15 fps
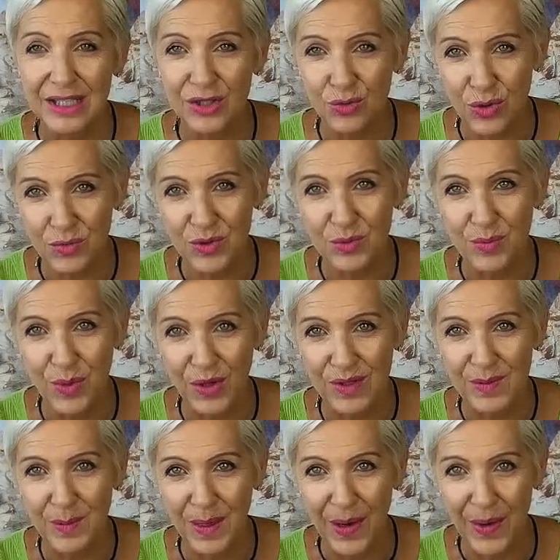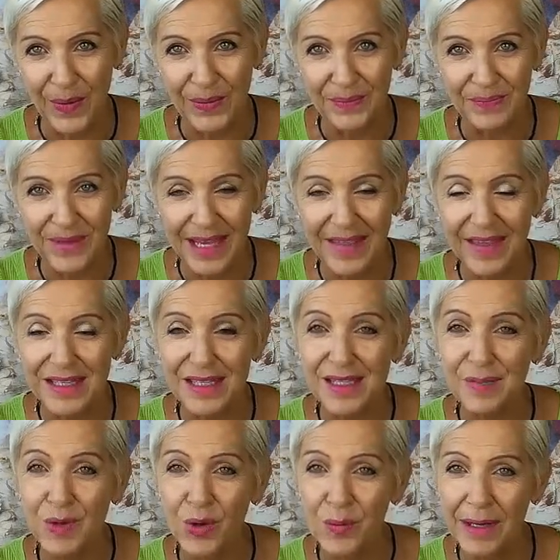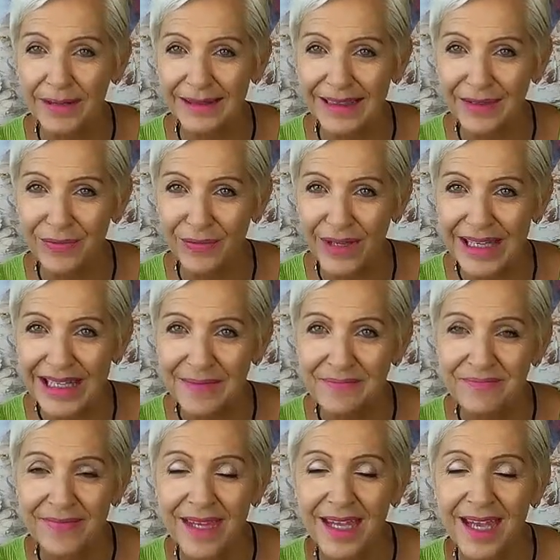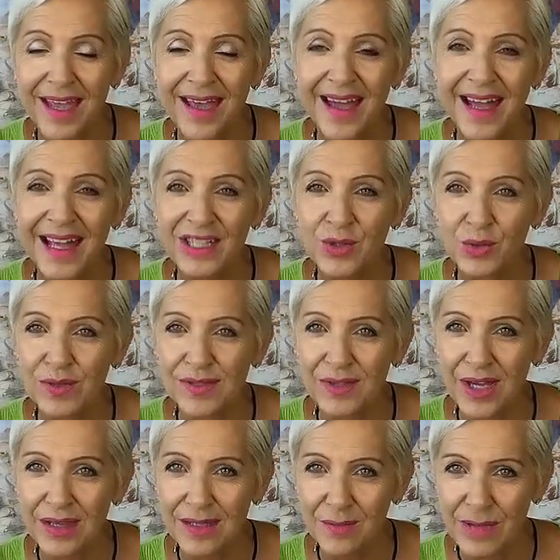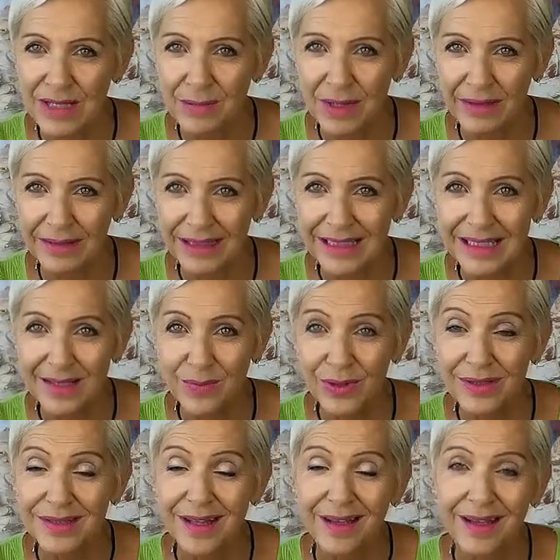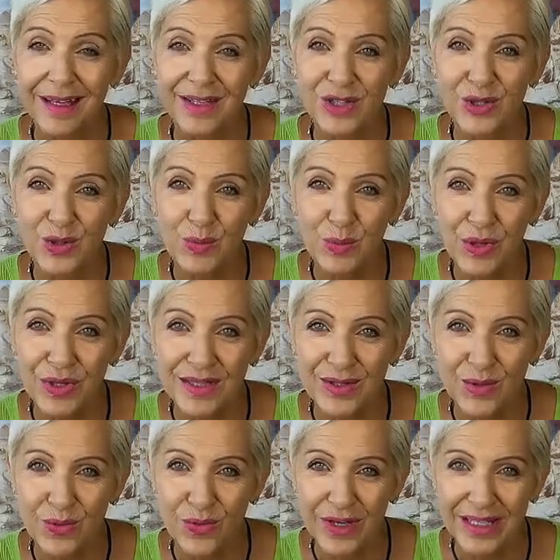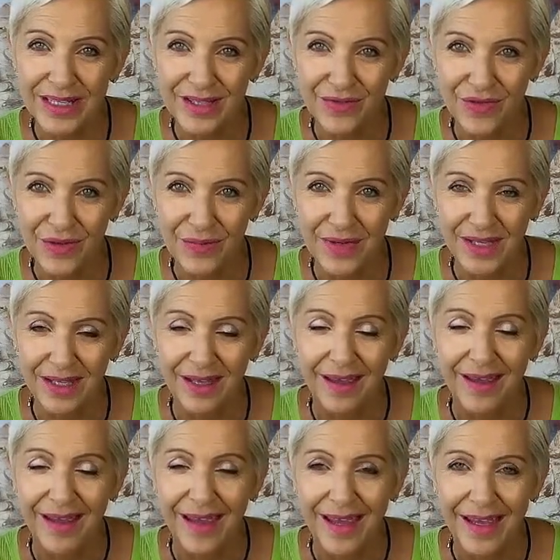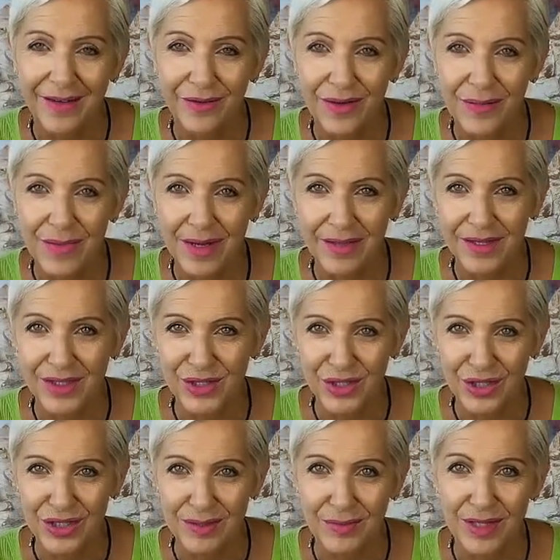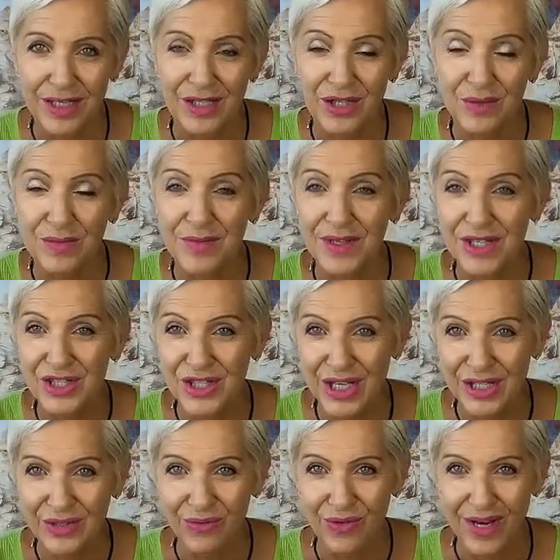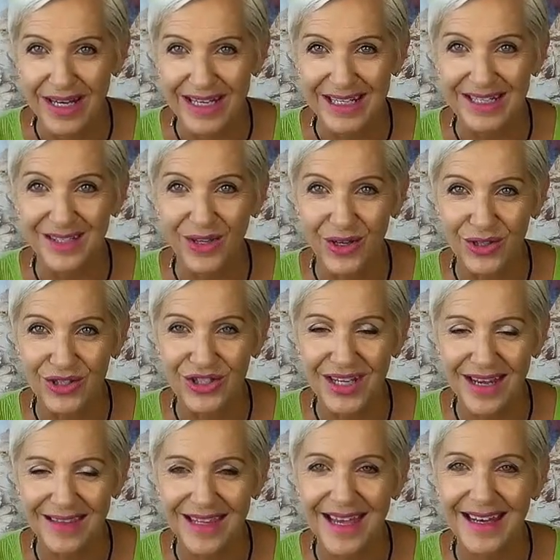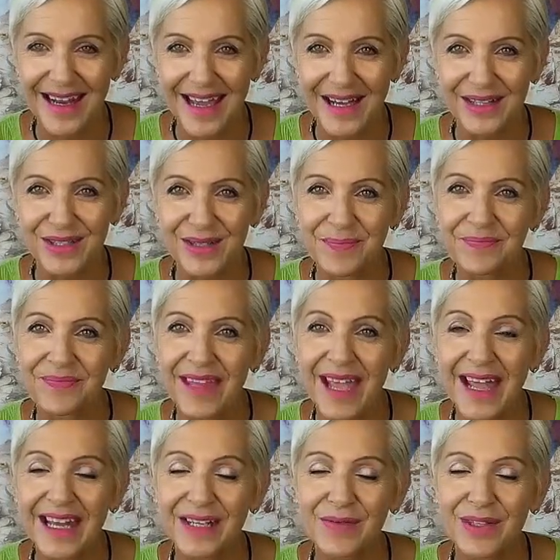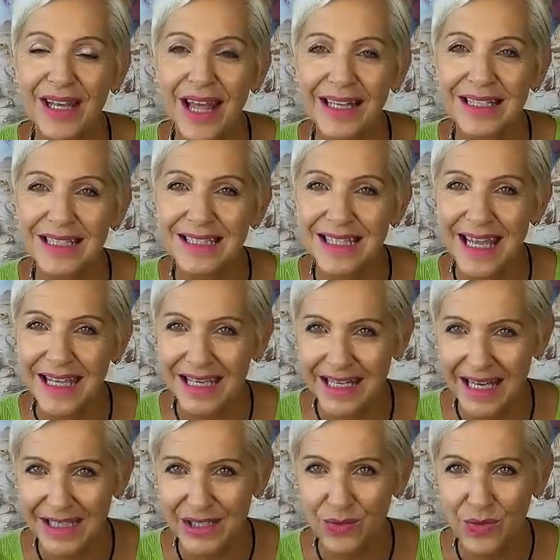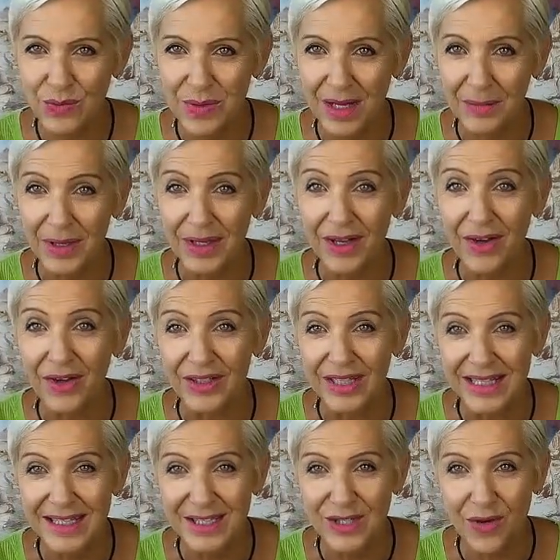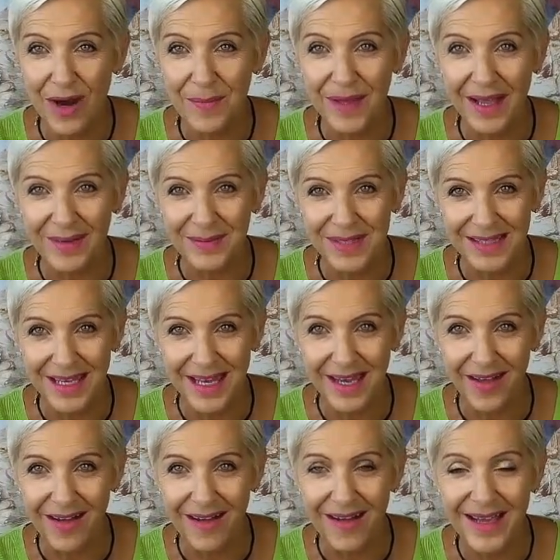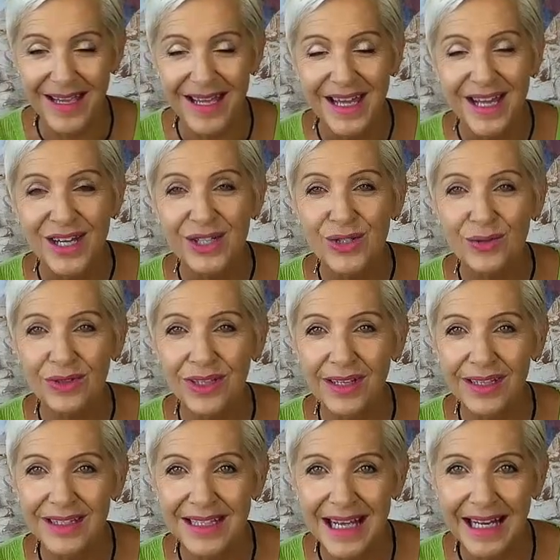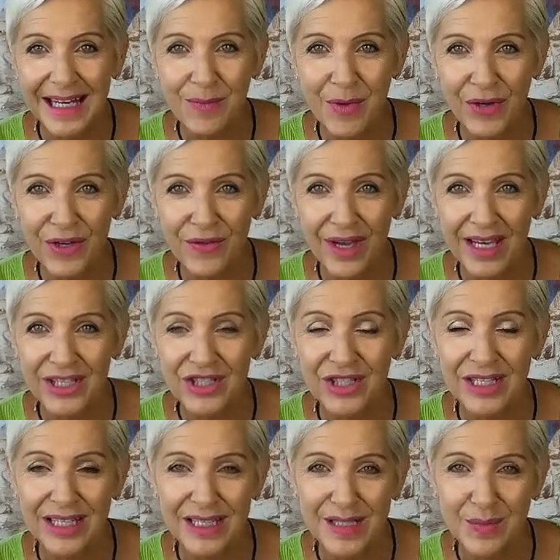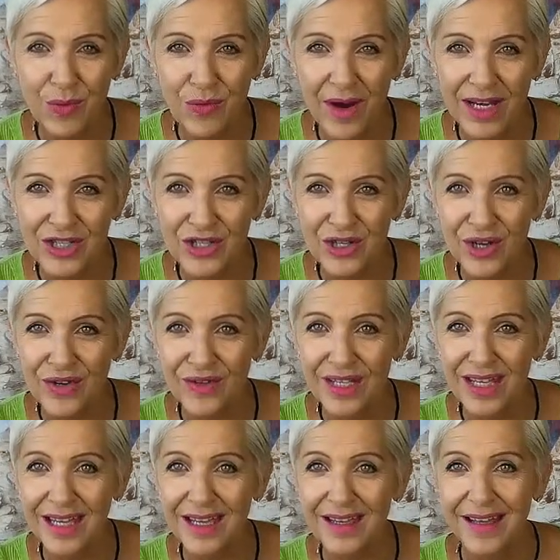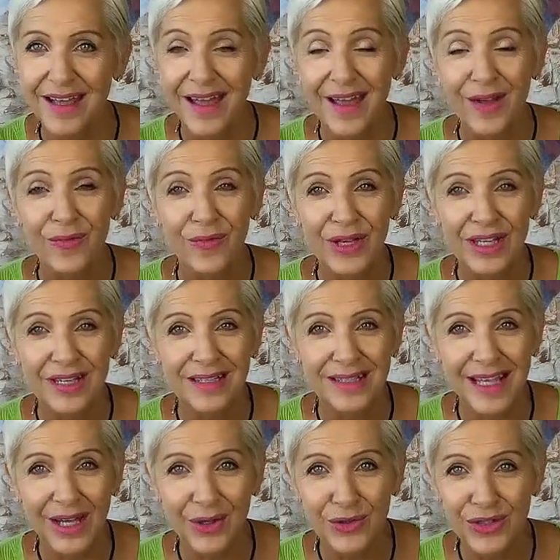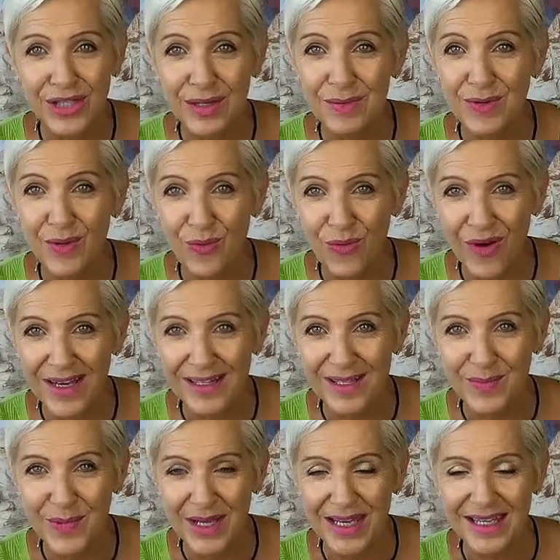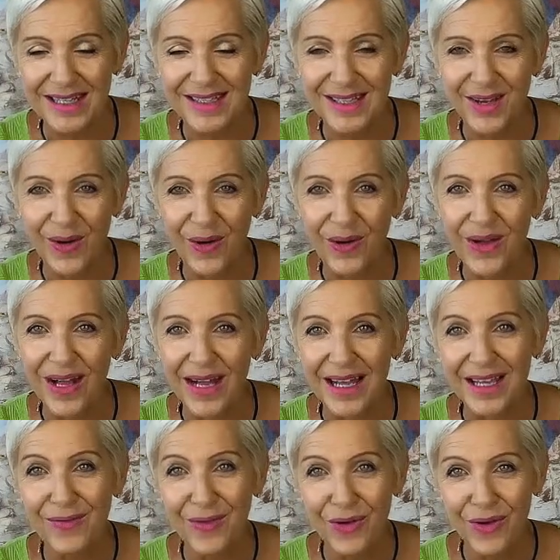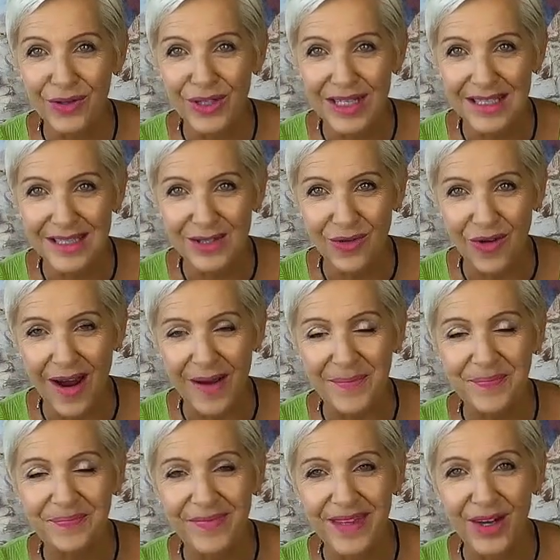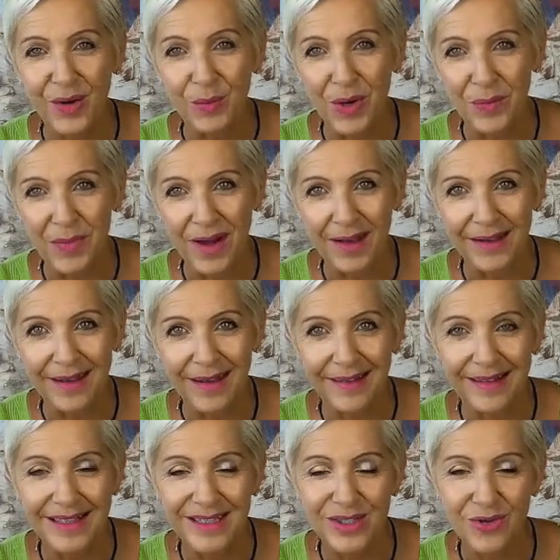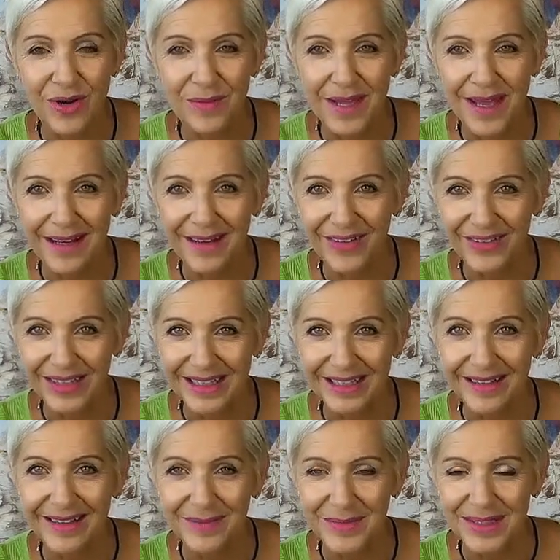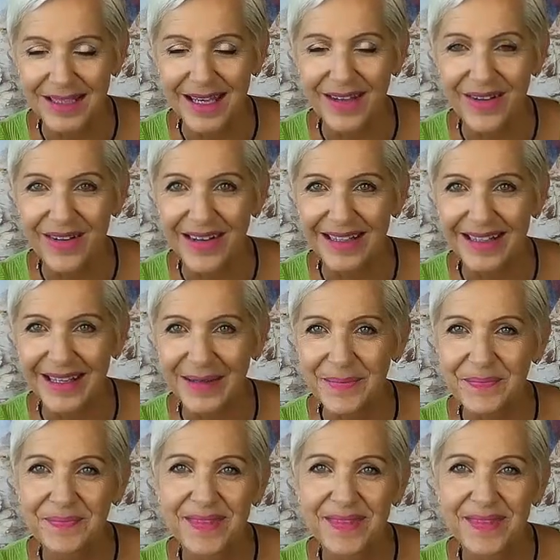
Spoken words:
description box below. Yeah, there's a small monthly fee, and you also get the mid-monthly as well. It's like getting two personal readings from me every month in terms of extended readings. So go check that out. And if you'd like to stay connected with me, I'm on Instagram, come and say hi. Do a lot of daily motivation, inspiration over there, fitness, health tips, recipes. So if you're on Instagram, I'll pop my Instagram handle on here, come say hi, yeah.